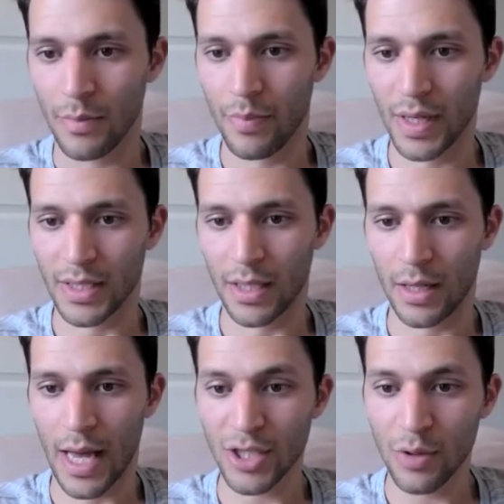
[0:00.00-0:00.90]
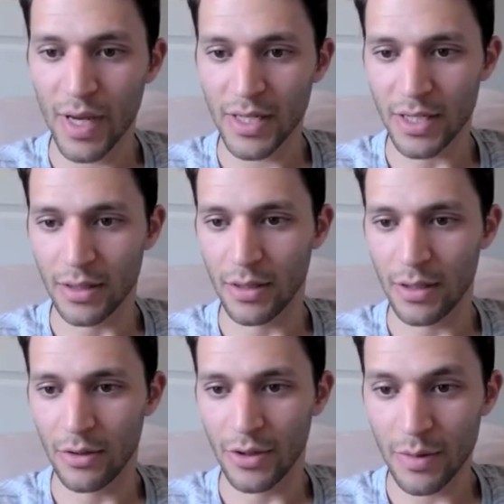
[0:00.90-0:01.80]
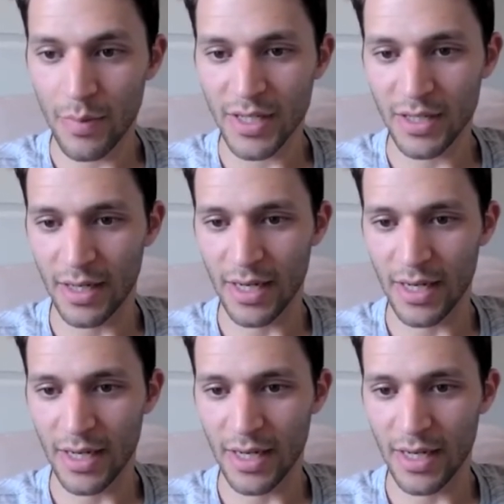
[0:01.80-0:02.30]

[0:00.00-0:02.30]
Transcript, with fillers: but uh, as you mentioned you know you did mention